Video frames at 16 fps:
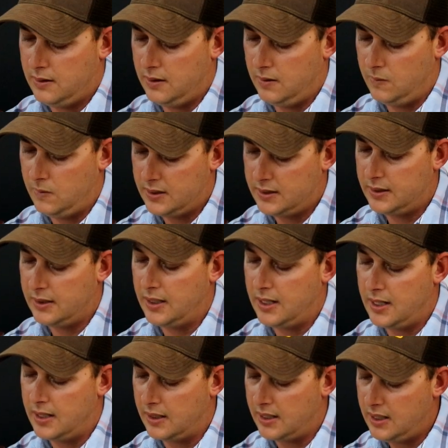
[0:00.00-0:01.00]
Once
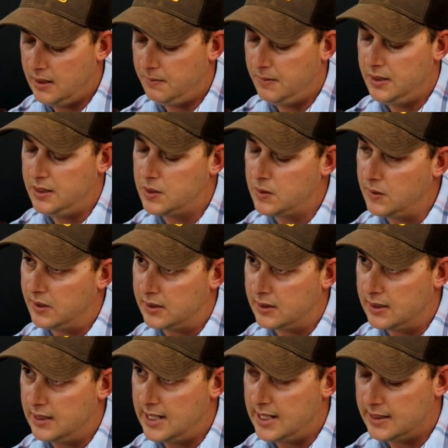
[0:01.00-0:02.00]
again, keep these
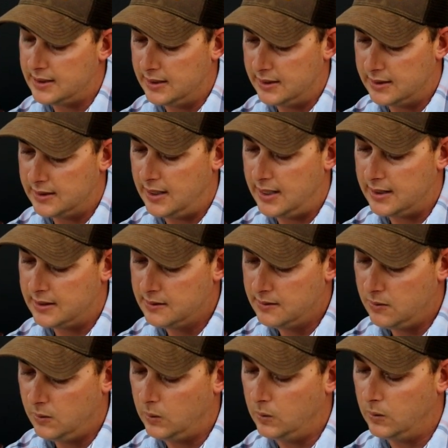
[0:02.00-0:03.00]
twists nice and tight
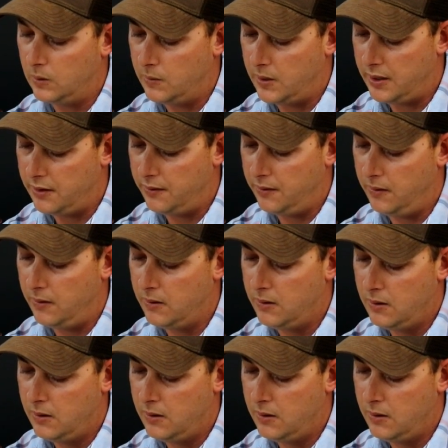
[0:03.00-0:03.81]
all the way through.